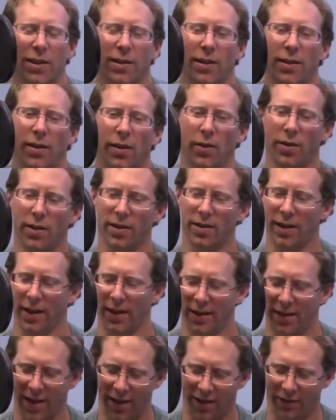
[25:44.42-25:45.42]
you're just
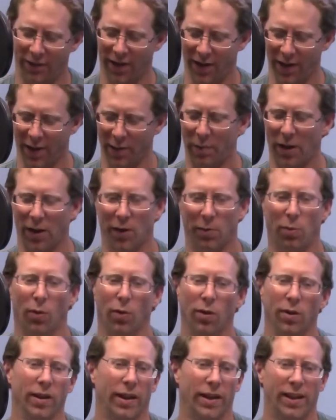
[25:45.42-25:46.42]
like set in front of the pedal
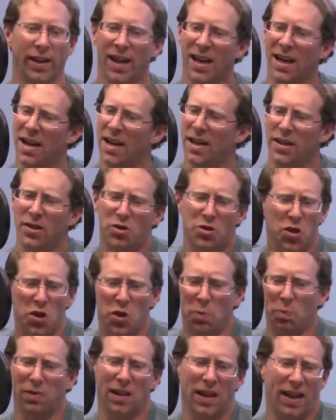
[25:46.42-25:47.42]
board, like,
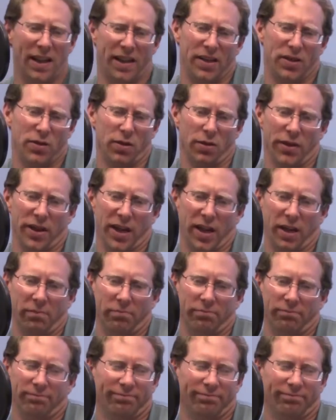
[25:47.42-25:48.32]
just play these all day.